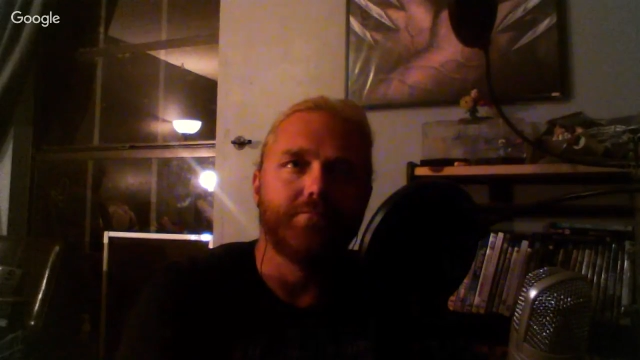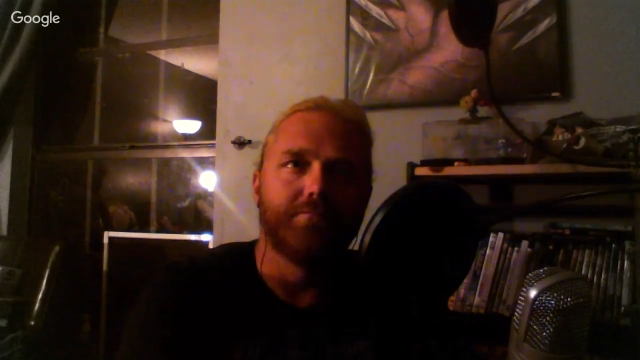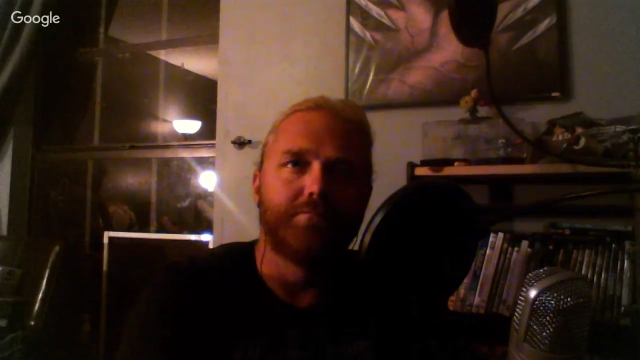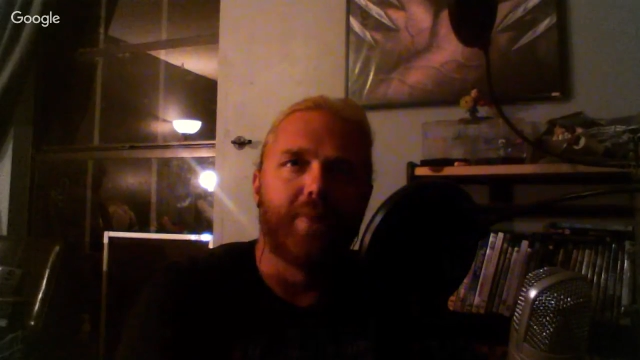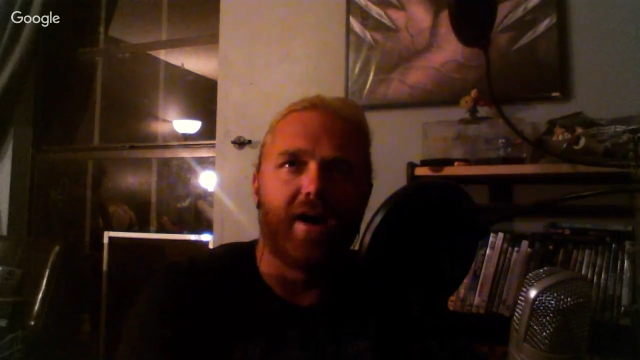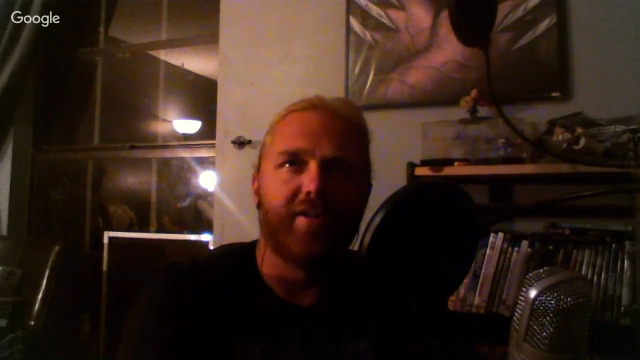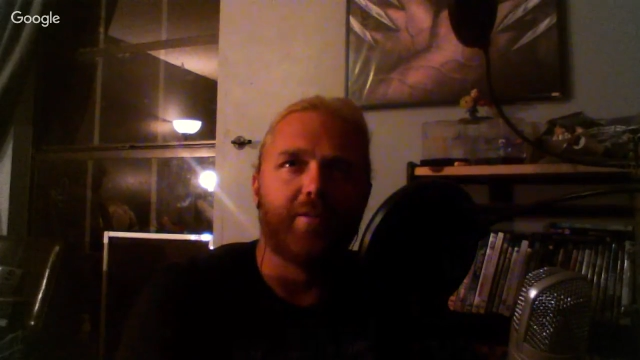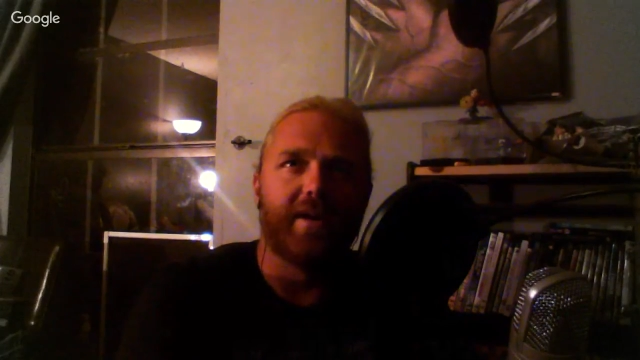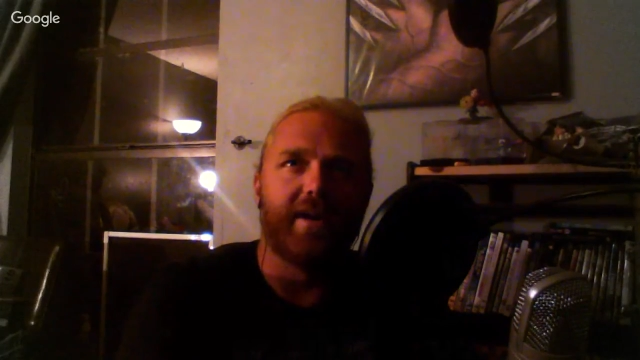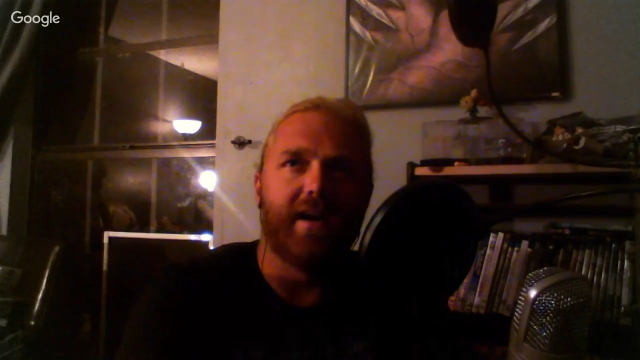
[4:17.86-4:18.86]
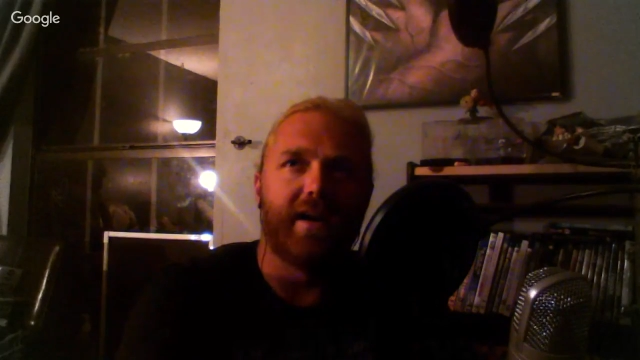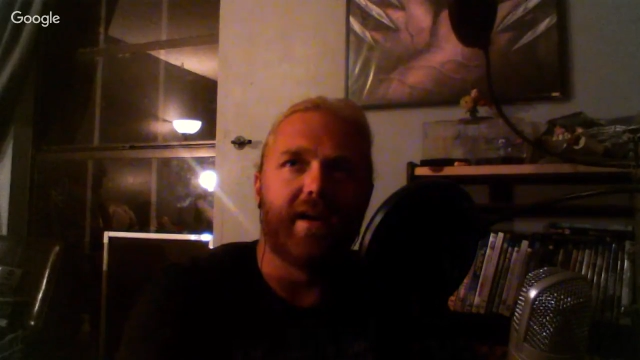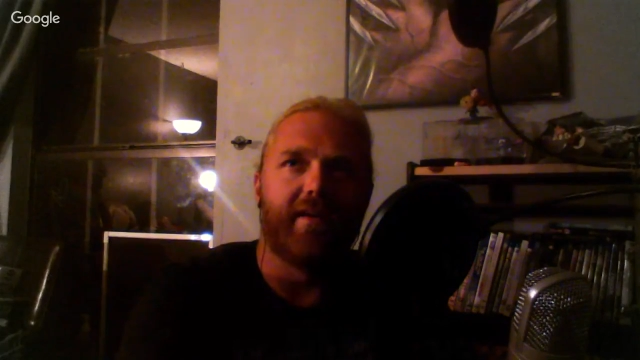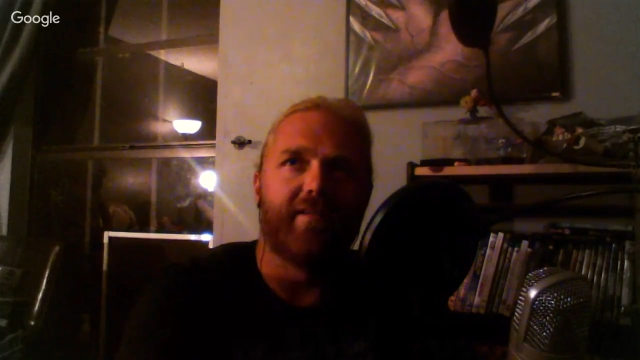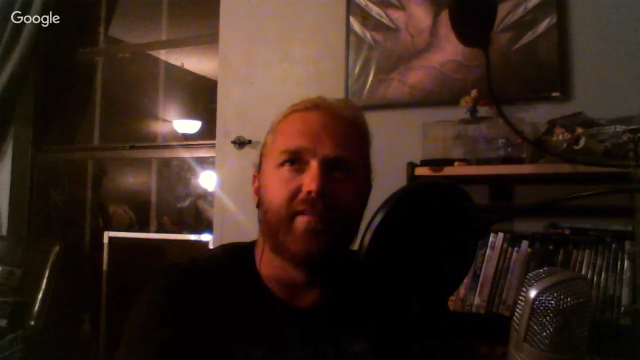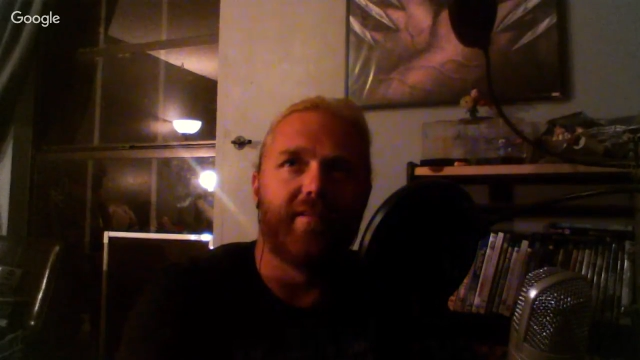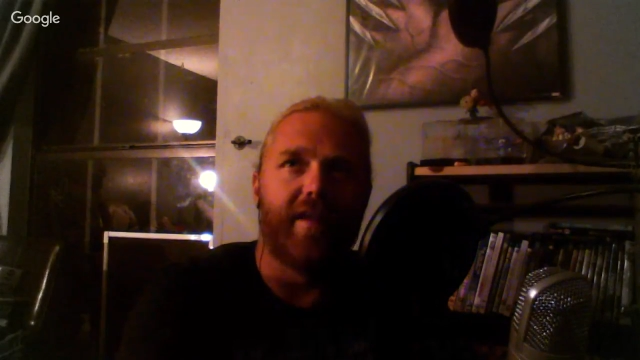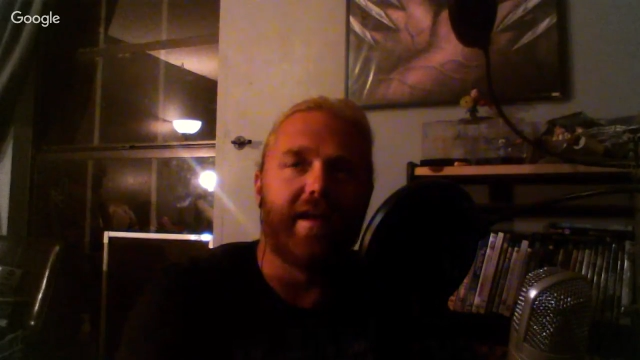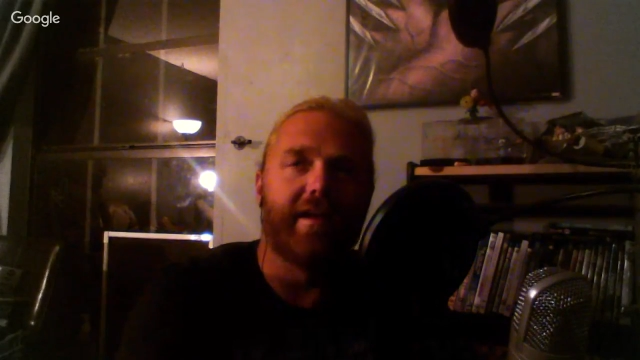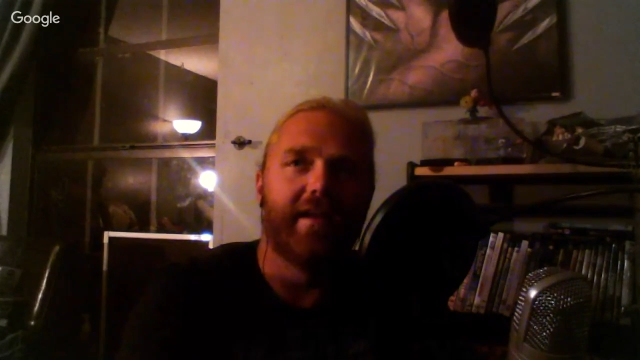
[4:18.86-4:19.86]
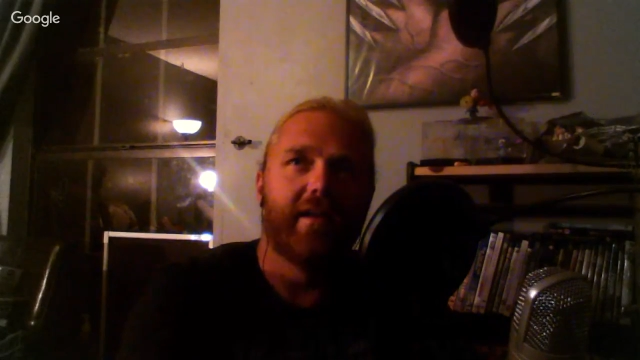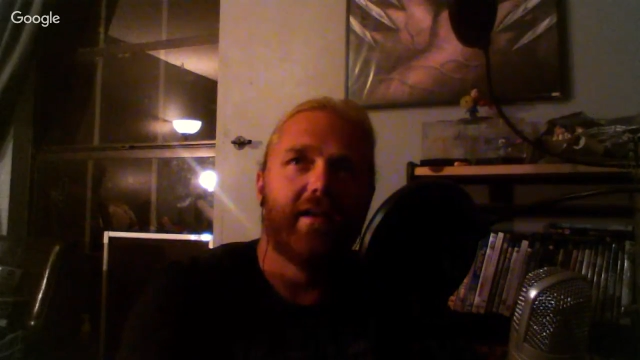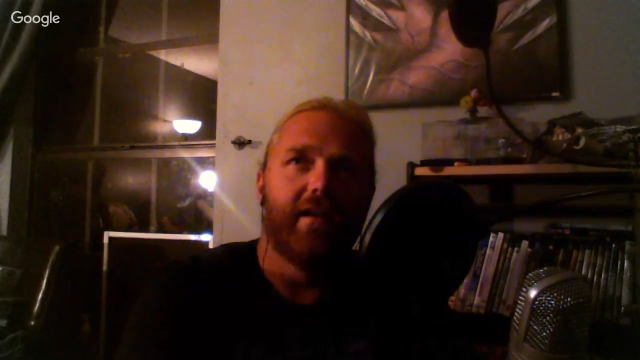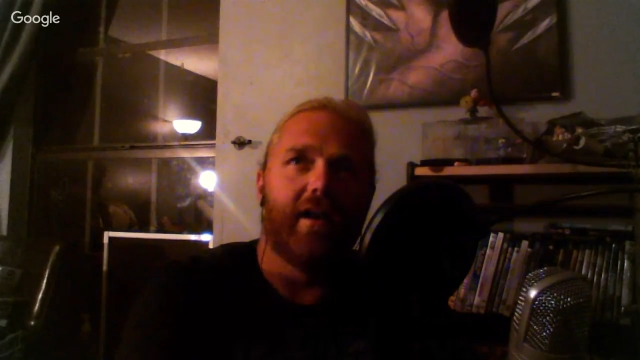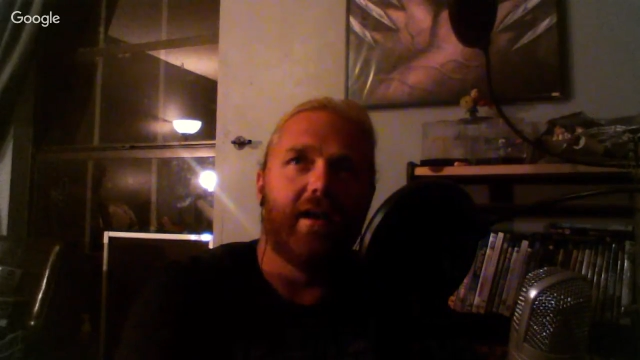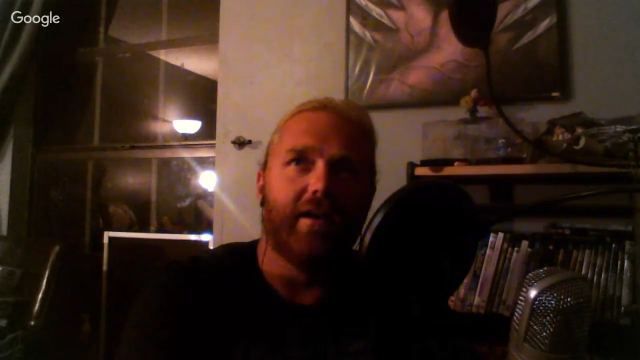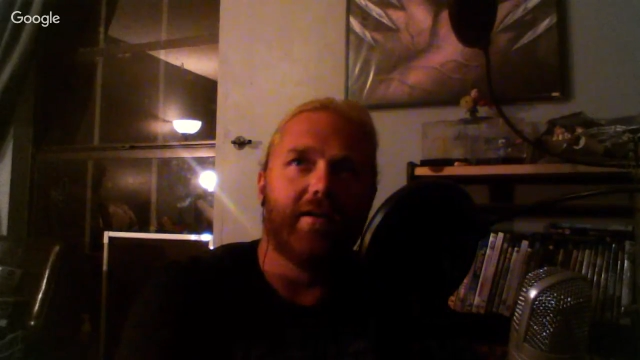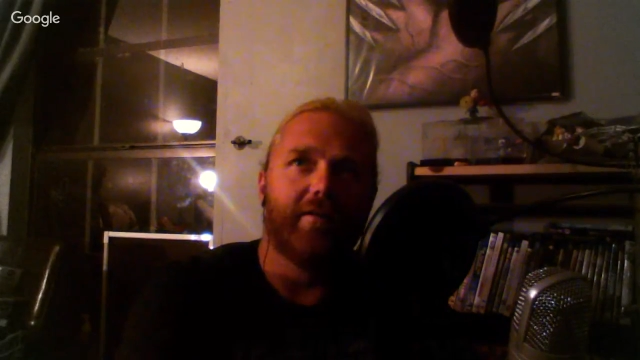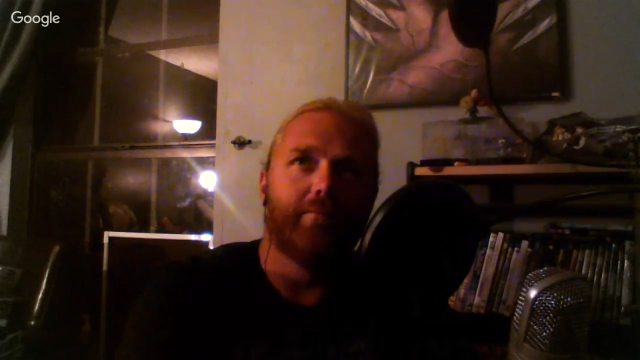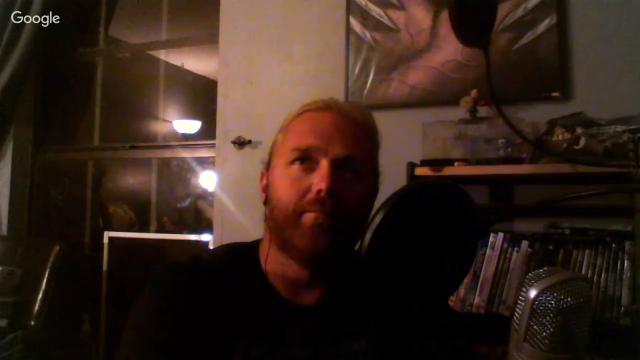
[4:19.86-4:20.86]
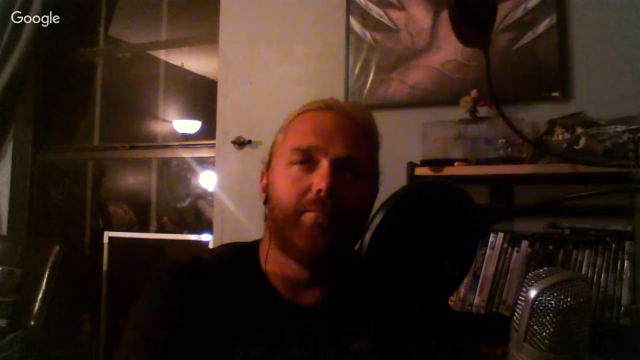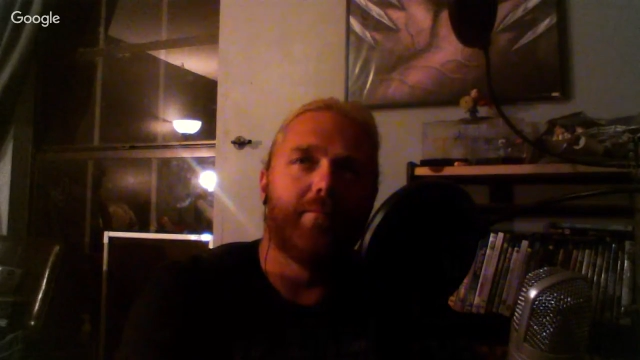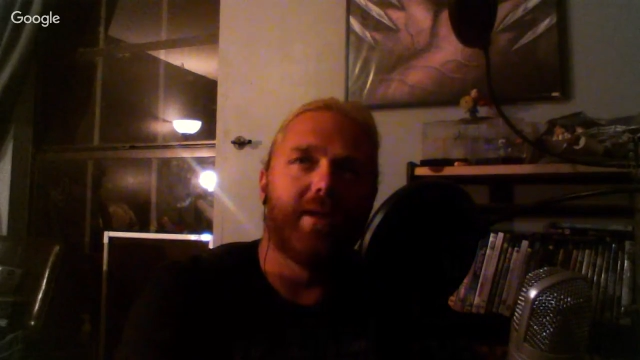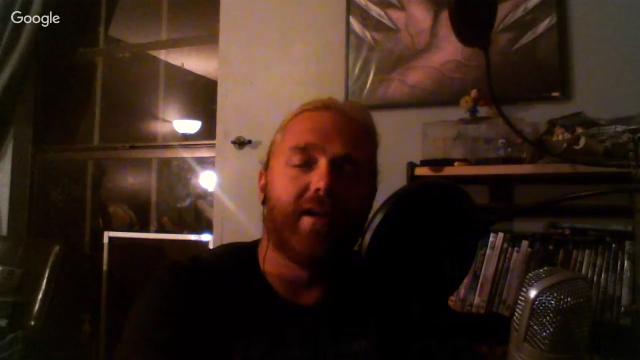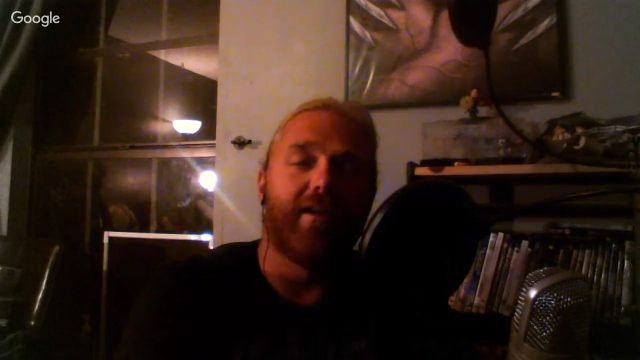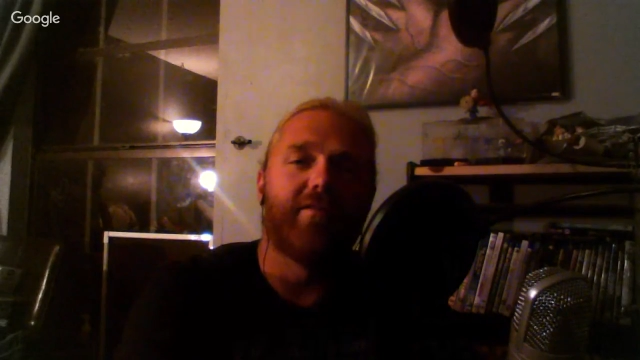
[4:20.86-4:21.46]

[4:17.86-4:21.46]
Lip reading: bother me, I guess, is that because